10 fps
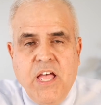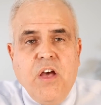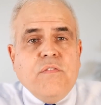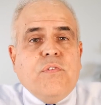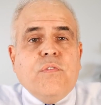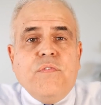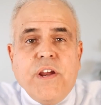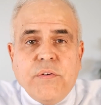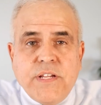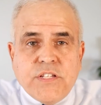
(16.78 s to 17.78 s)
For
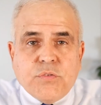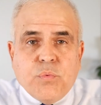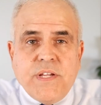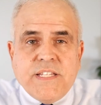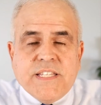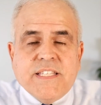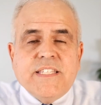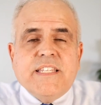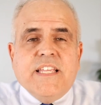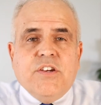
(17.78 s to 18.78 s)
various
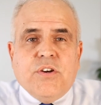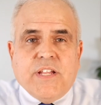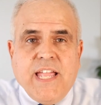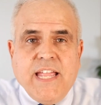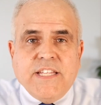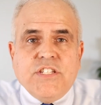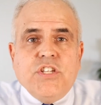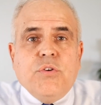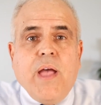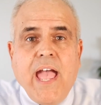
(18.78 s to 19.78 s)
reasons, in her case,
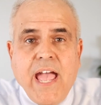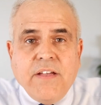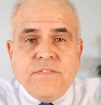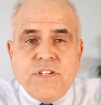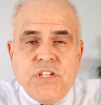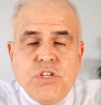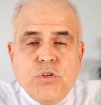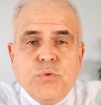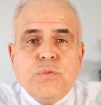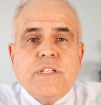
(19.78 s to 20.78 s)
you have to
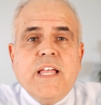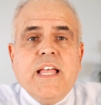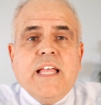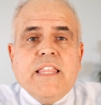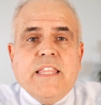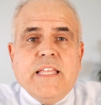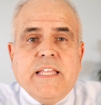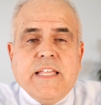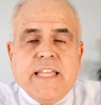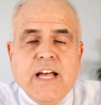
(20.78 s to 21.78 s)
use
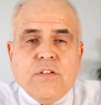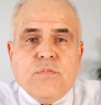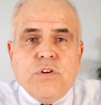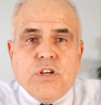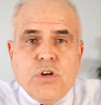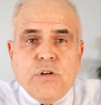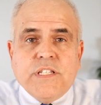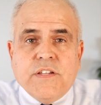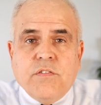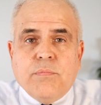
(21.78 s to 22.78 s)
the California Code of
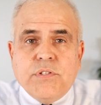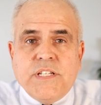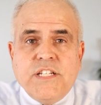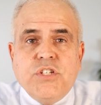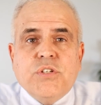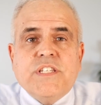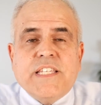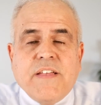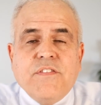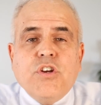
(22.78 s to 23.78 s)
Civil Procedure
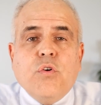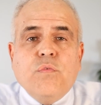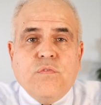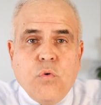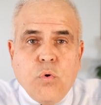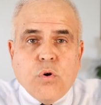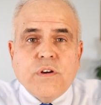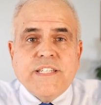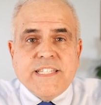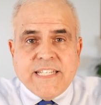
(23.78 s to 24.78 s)
704
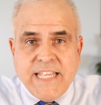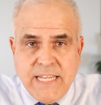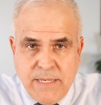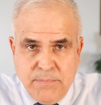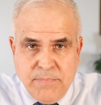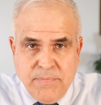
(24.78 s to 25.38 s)
scheme.